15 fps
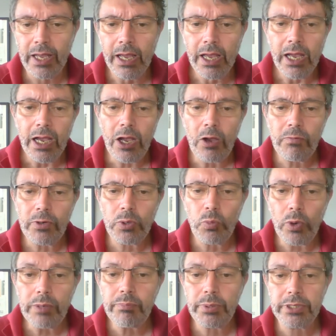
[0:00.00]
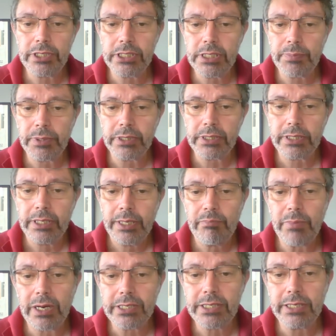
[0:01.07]
However, one participant,
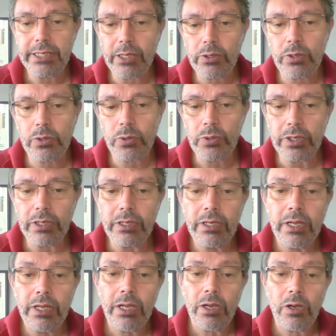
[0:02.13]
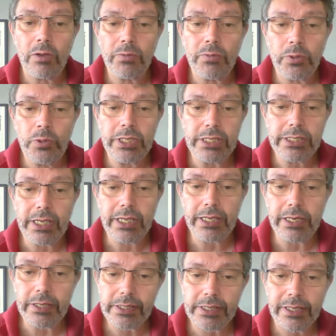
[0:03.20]
Marcia del Corona of
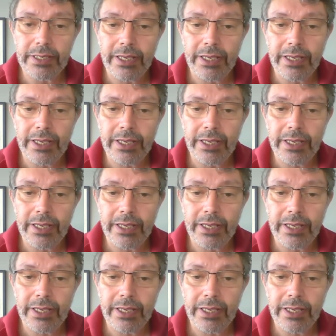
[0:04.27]
UNISINOS,